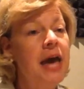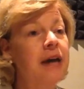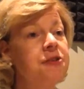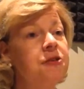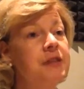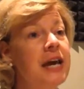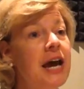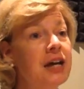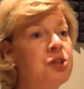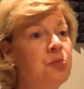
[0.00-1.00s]
enter the
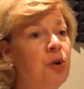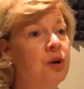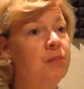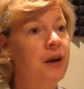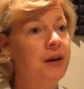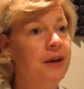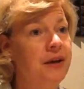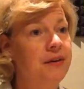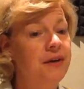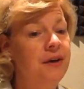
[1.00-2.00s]
export
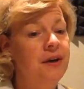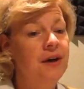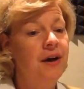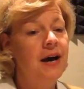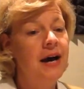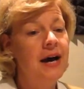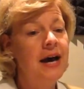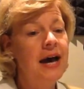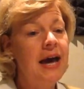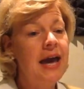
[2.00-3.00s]
market.
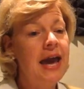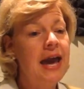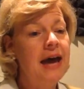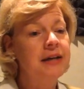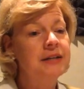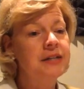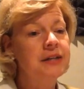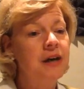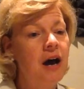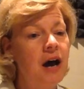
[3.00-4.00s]
And
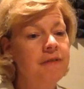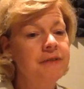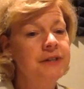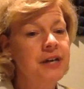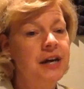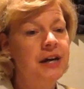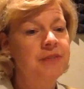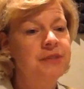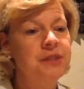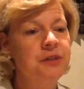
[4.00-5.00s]

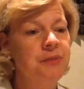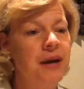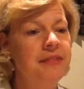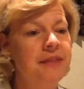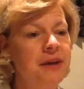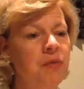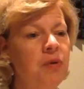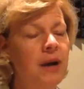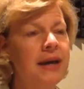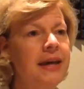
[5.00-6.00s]
oftentimes you might think,
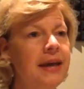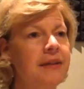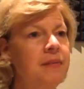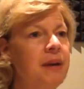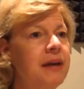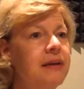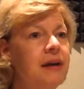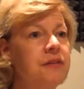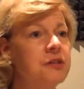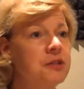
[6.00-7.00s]
well, why can't the bank
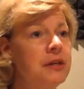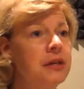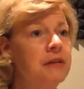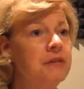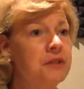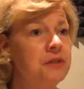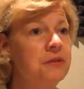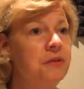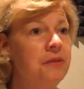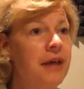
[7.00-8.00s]
down the street
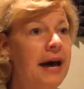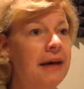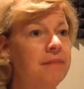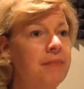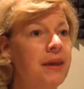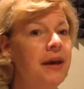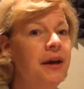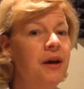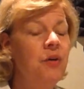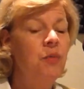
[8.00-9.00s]
do that?
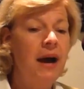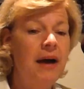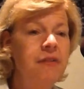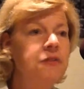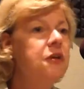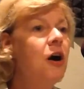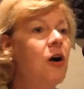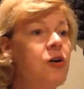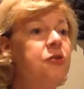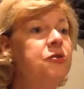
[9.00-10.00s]
Well, there's
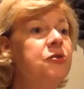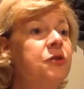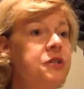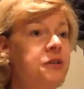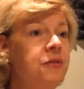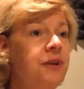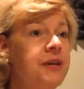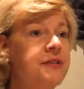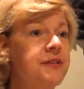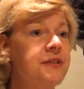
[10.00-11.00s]
all sorts of
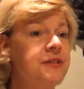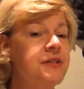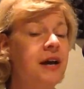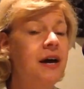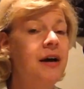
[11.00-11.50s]
reasons.